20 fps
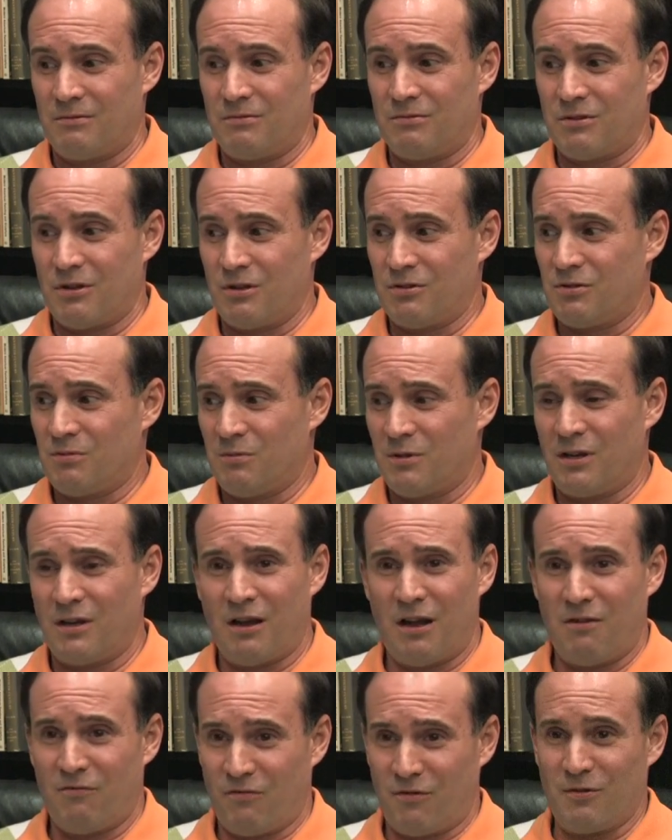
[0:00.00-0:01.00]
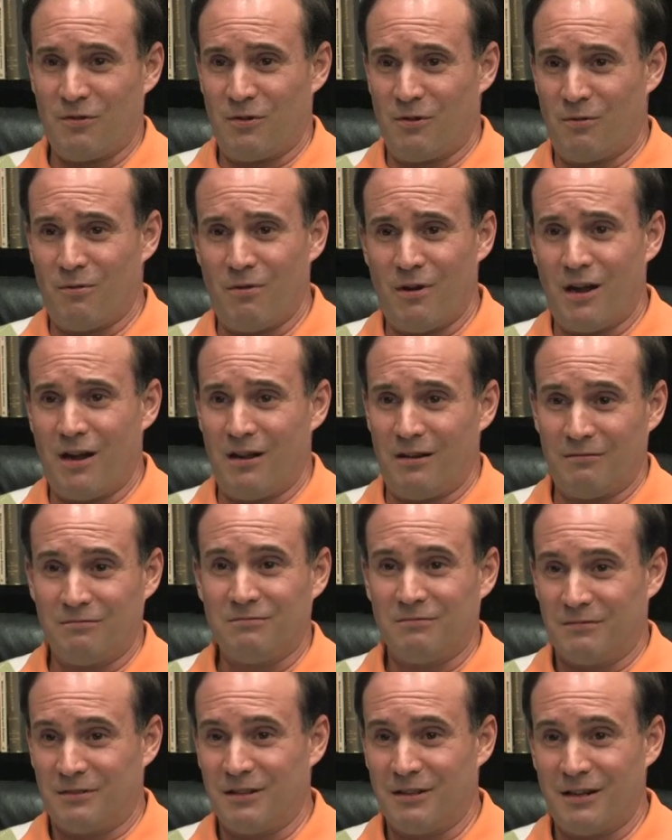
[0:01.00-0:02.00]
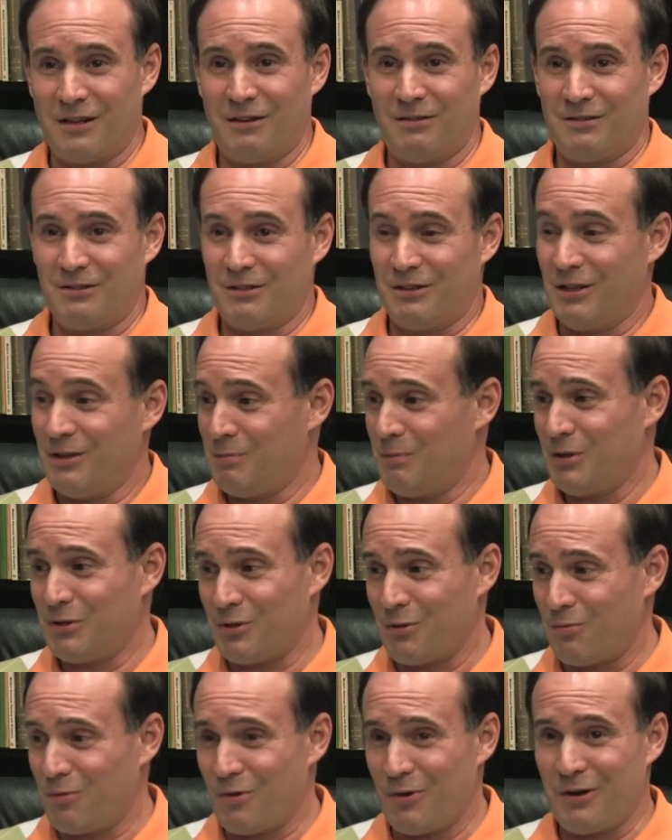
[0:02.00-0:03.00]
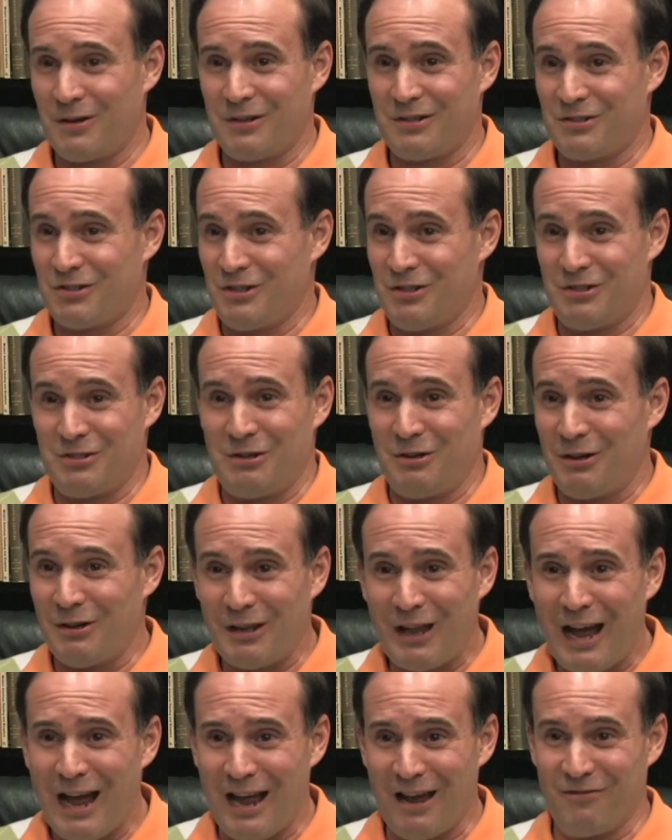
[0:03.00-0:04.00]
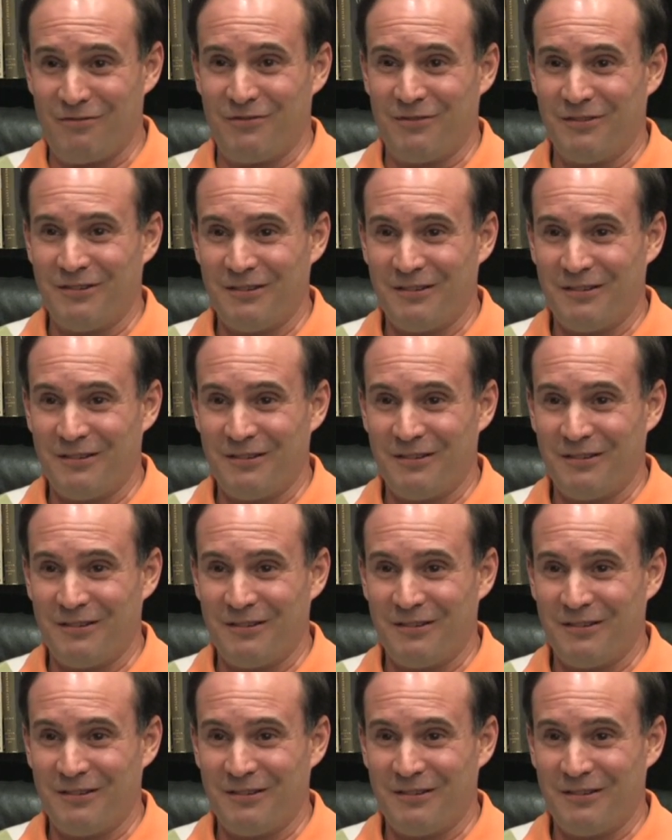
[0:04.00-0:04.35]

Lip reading: Joan's been gone for a little while, but the work, she's still alive.